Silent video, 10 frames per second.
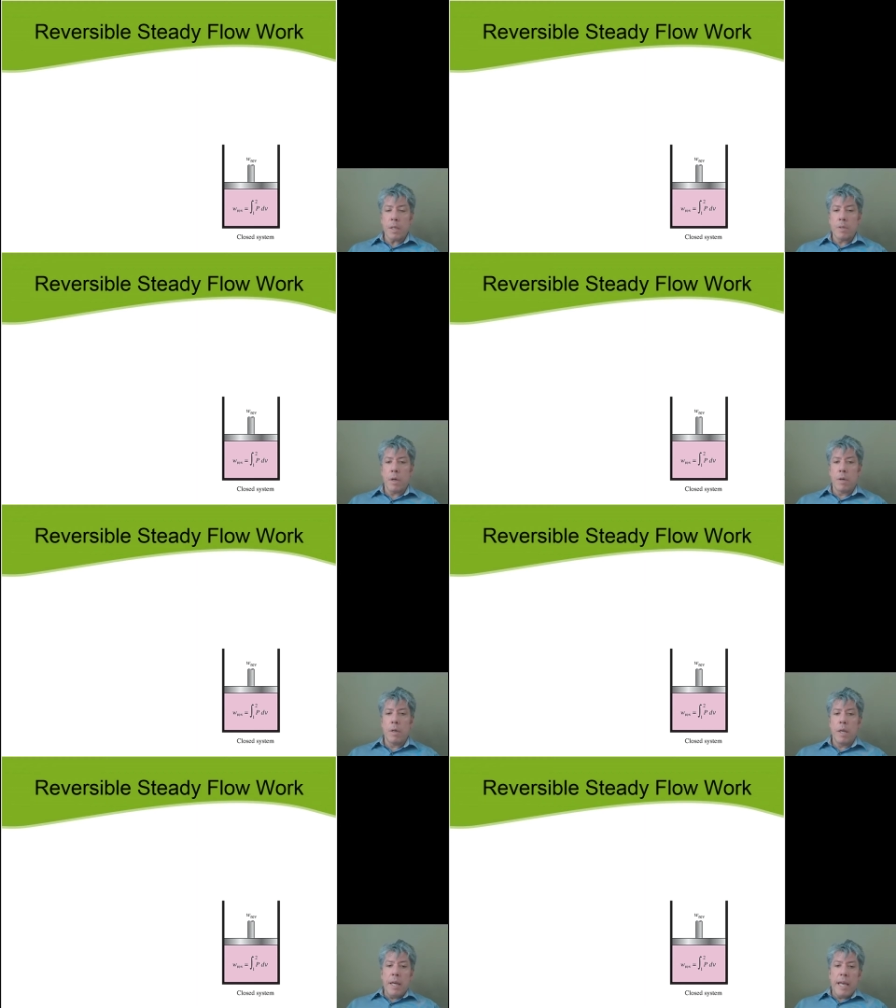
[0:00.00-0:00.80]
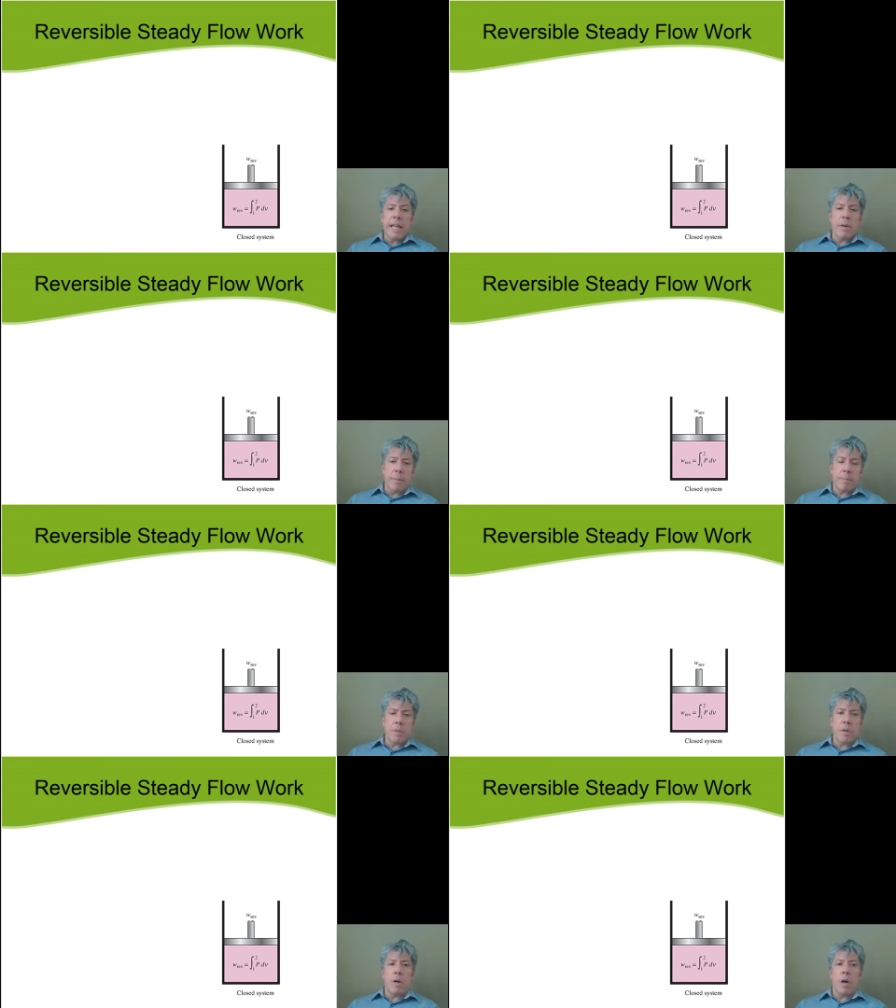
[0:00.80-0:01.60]
So, anyway,
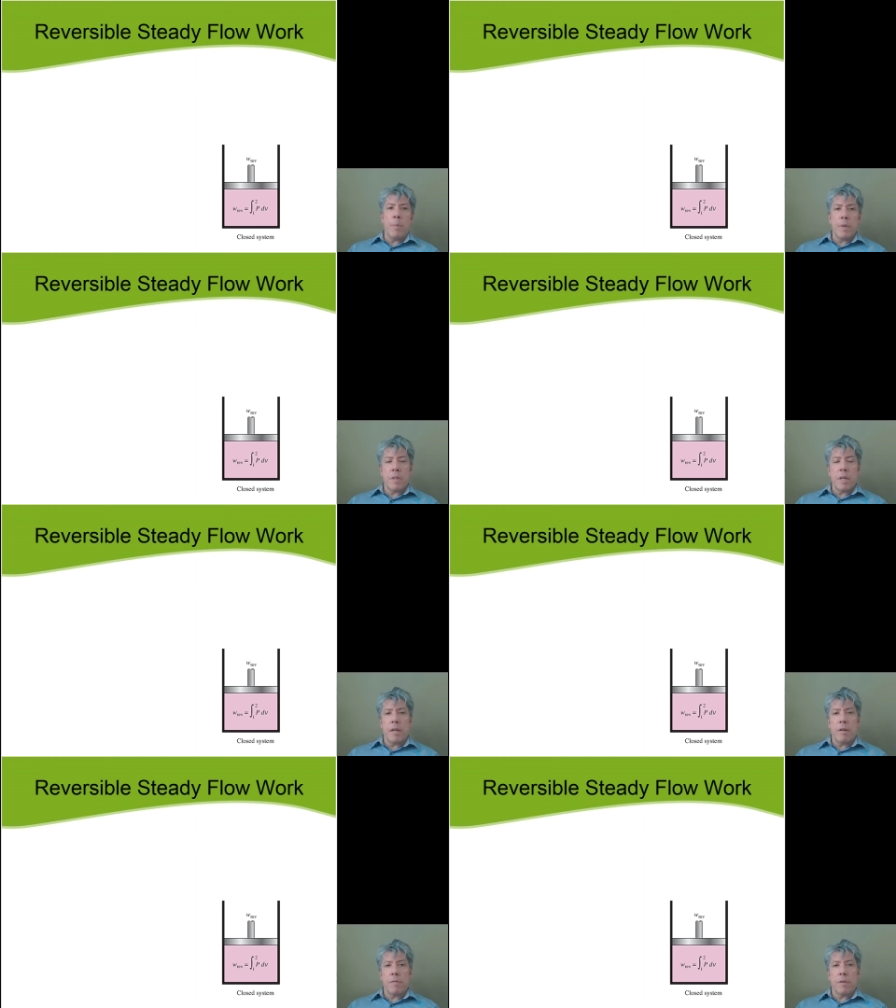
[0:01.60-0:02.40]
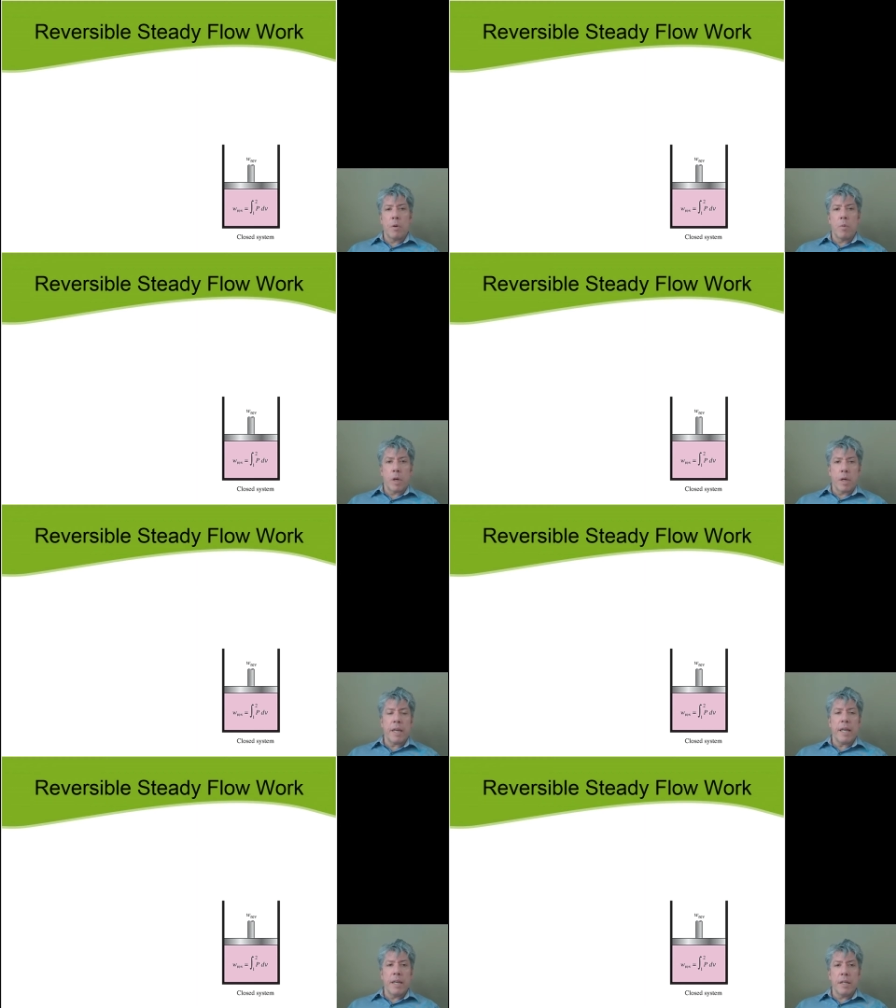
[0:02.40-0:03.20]
so open steady flow work
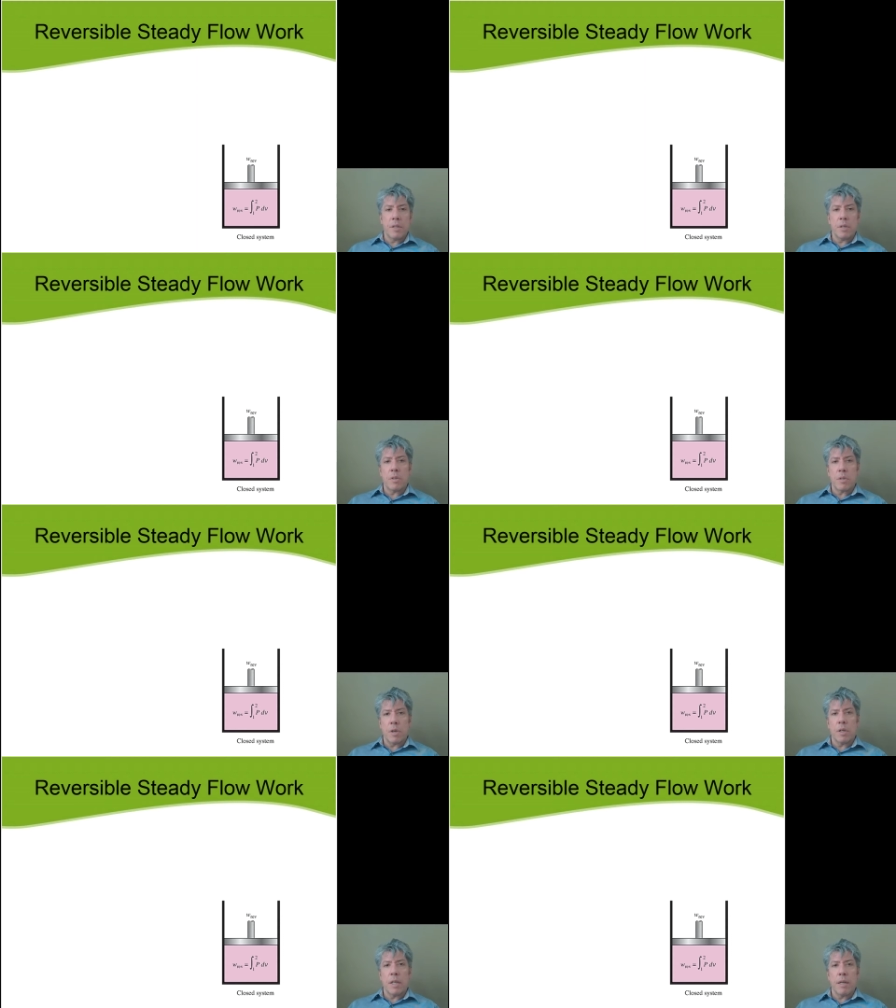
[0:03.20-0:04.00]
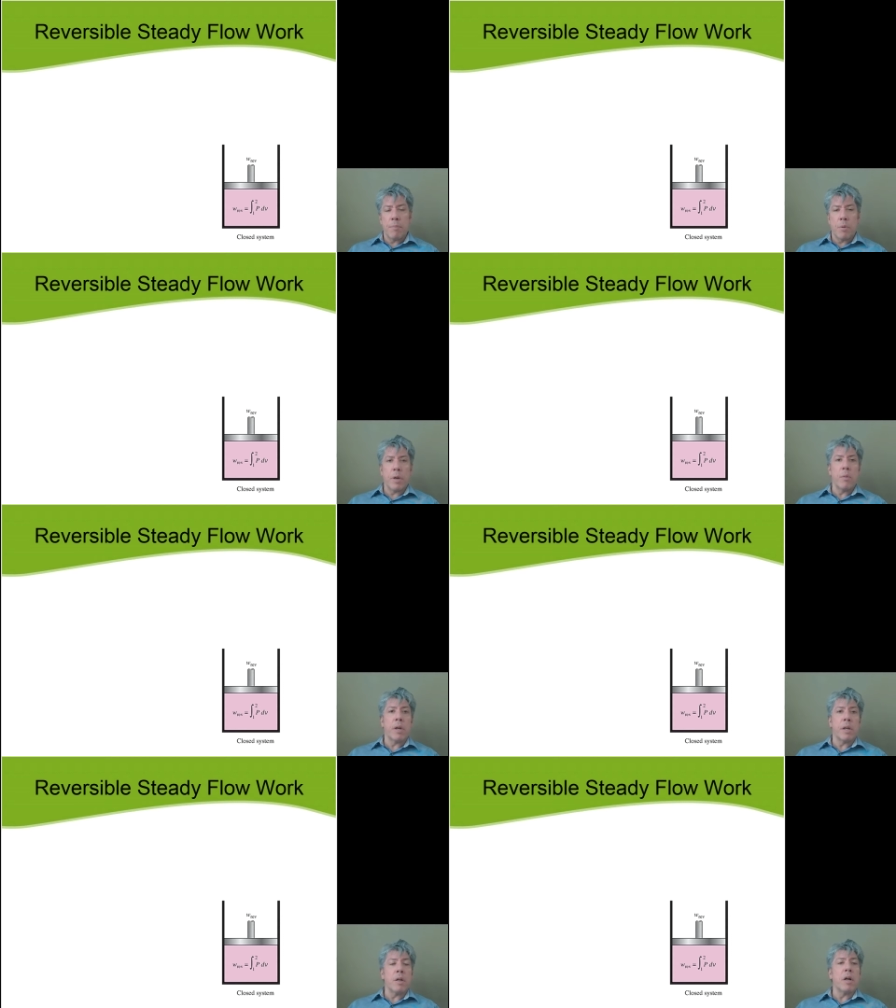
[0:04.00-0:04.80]
is certainly important. We're
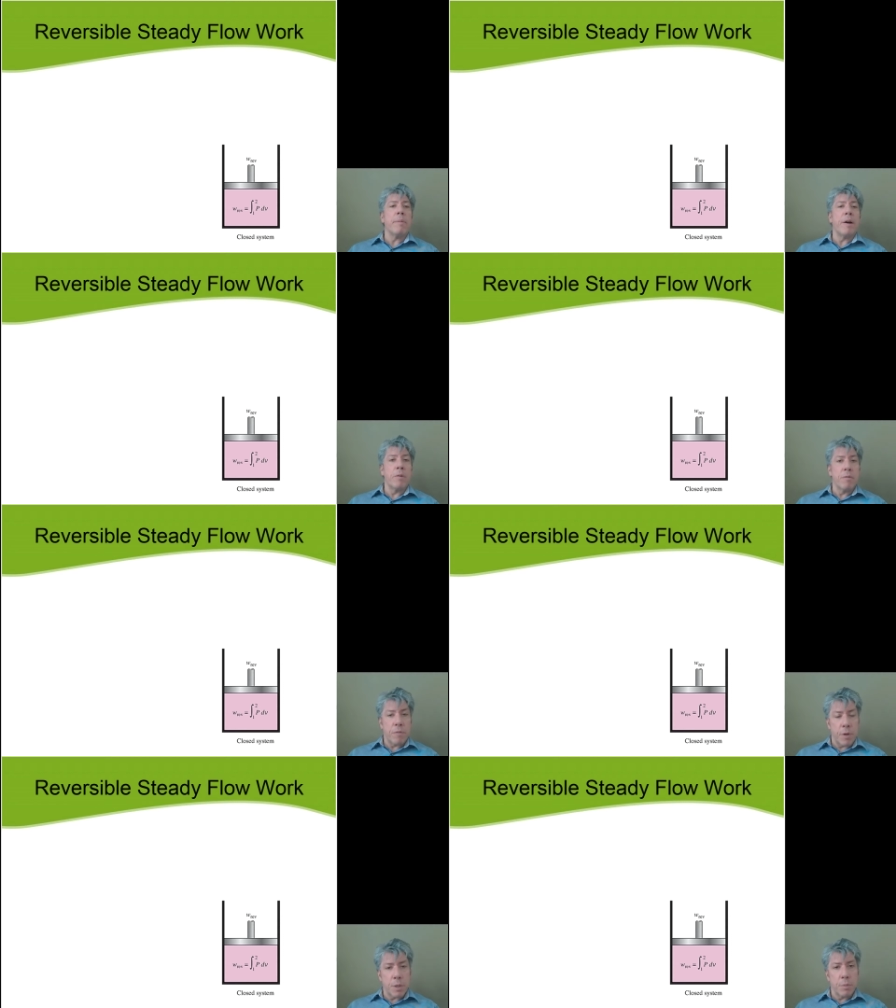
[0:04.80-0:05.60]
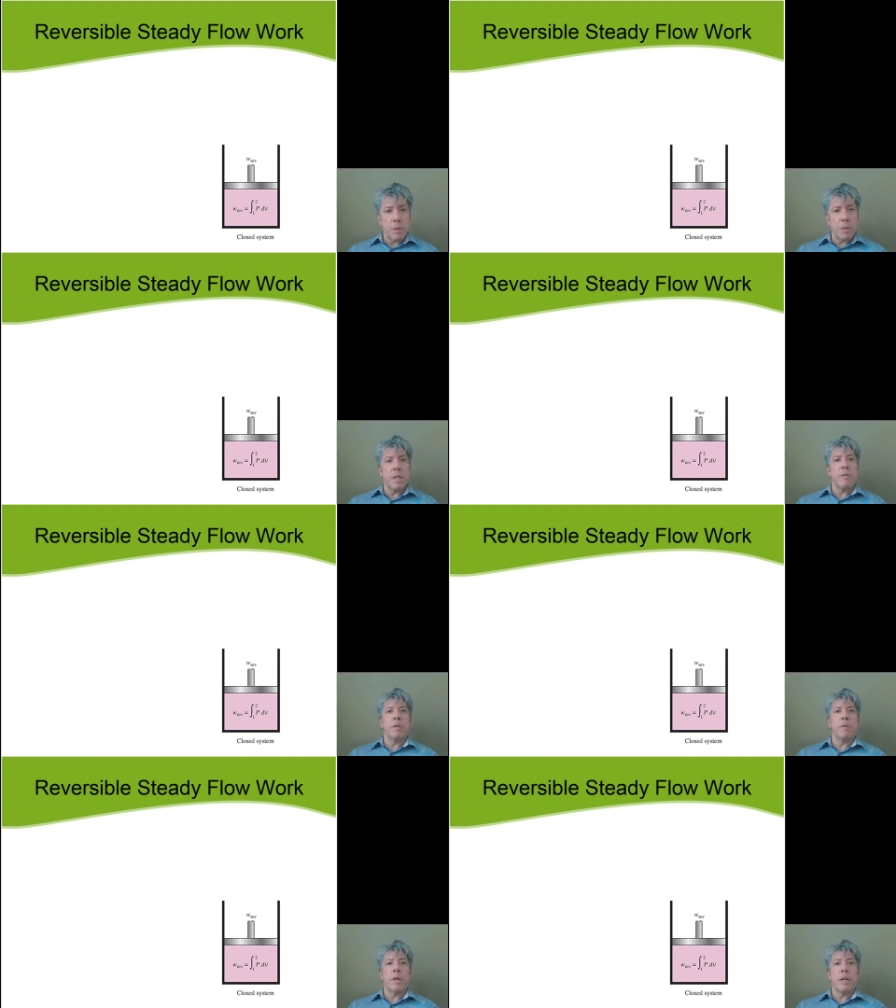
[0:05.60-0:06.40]
going to talk about reversible steady
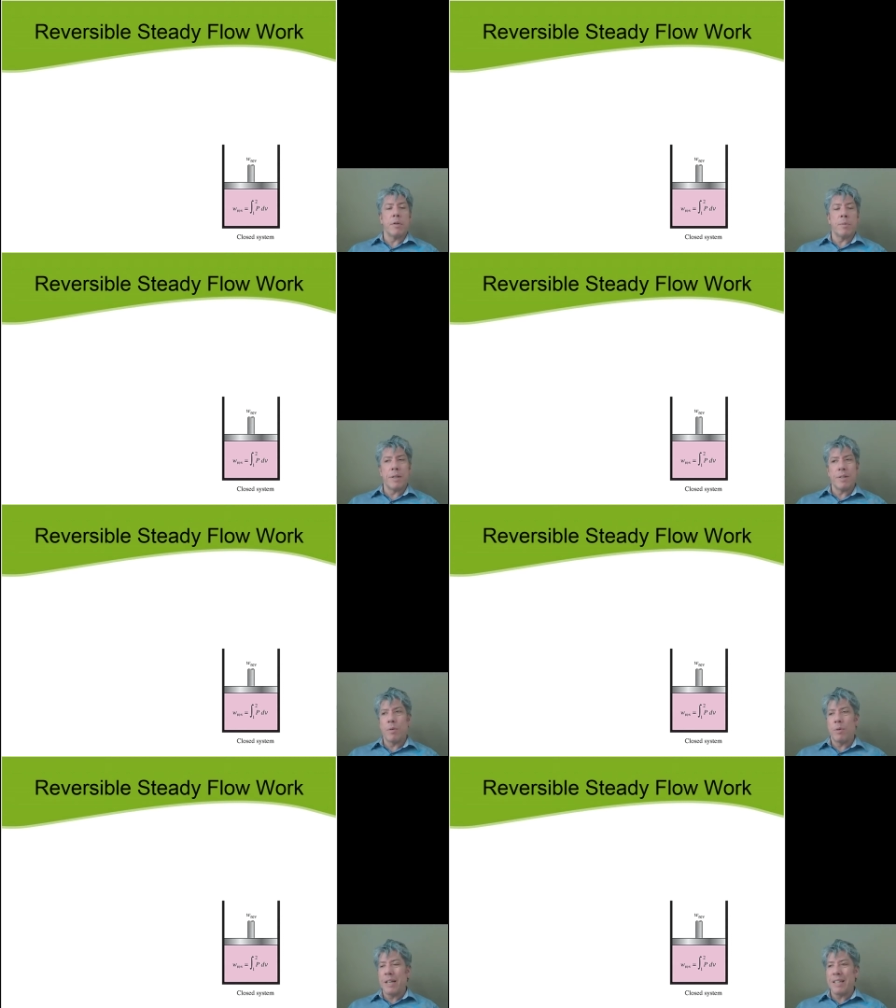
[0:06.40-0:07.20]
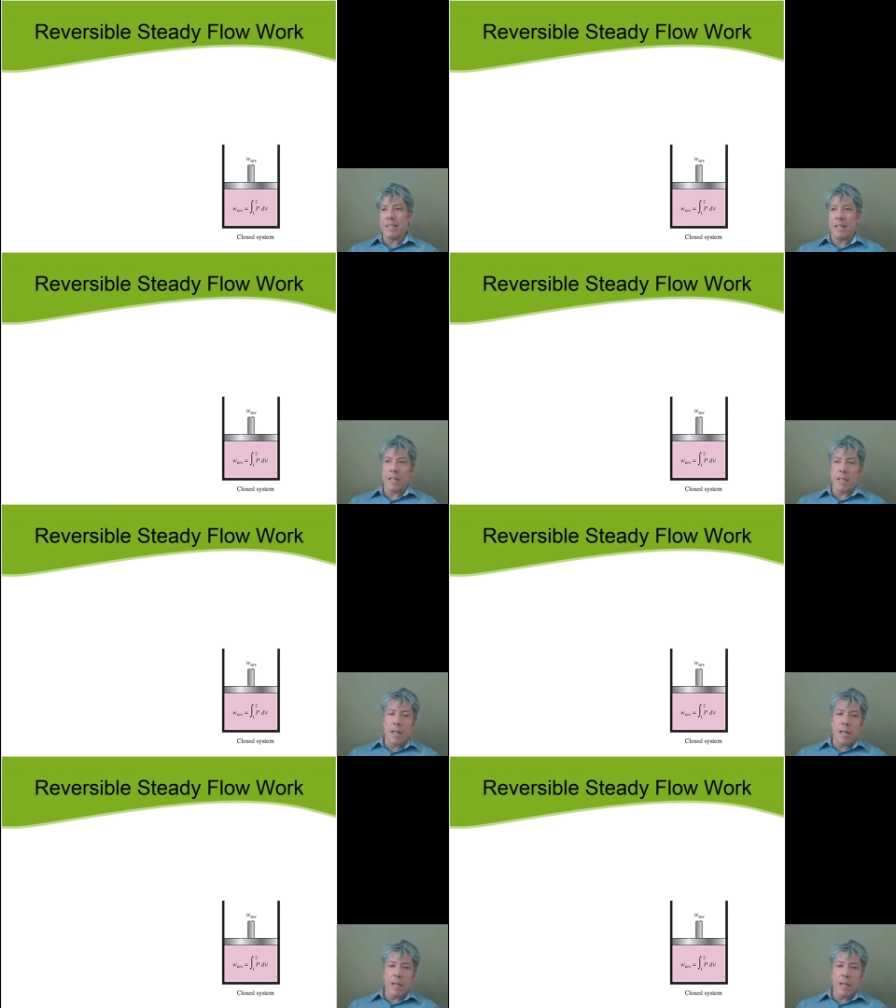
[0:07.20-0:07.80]
flow work, and you may say, well, wait a second